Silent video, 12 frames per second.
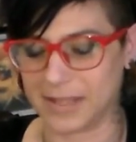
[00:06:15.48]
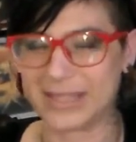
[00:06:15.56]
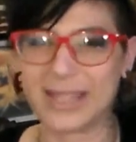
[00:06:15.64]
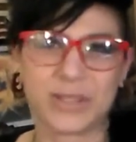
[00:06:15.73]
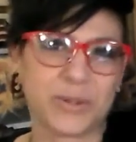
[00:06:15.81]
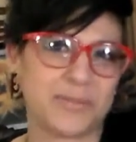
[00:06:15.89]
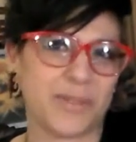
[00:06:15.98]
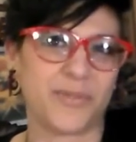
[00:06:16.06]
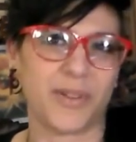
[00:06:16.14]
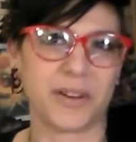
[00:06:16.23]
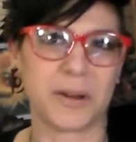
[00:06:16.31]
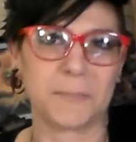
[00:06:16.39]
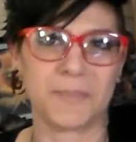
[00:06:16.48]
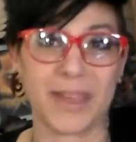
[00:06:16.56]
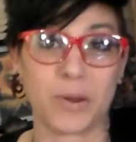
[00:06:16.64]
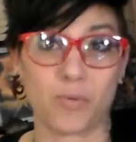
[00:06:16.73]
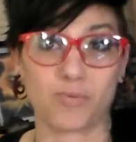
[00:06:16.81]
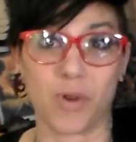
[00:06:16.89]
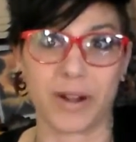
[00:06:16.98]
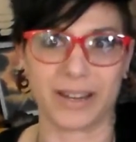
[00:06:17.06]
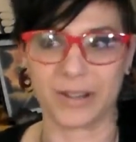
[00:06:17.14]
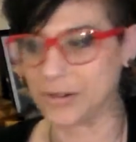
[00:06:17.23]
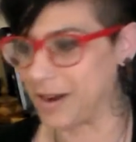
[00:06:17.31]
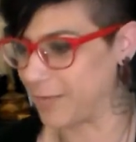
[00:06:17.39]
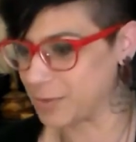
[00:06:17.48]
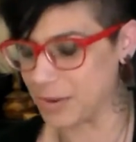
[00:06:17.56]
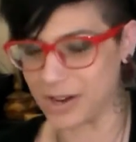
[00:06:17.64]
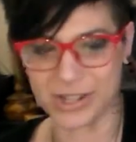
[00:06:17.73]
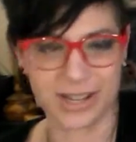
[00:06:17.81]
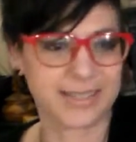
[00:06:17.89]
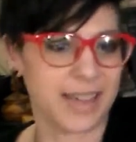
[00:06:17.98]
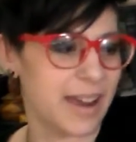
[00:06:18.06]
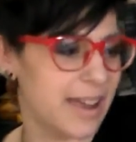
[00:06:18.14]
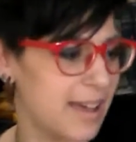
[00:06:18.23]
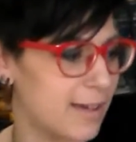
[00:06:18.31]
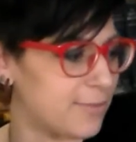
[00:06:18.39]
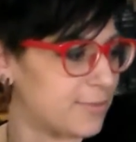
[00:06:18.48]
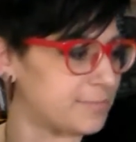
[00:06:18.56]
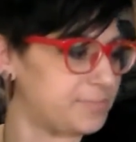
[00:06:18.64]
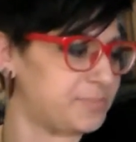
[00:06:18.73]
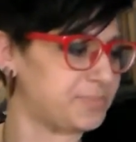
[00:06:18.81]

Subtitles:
So that's sort of a fun, like, running craft project that I have.